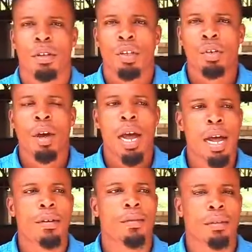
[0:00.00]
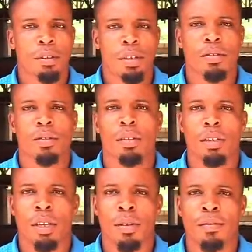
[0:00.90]
you have this
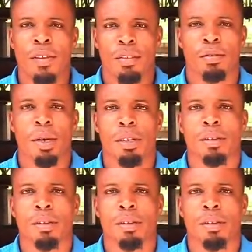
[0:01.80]
investment